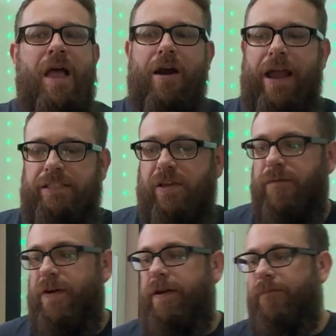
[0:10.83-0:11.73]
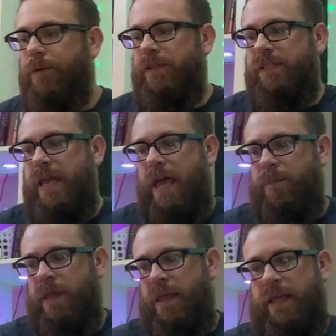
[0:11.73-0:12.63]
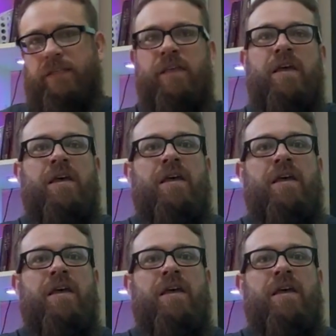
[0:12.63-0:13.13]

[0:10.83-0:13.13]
right, so the very first step is,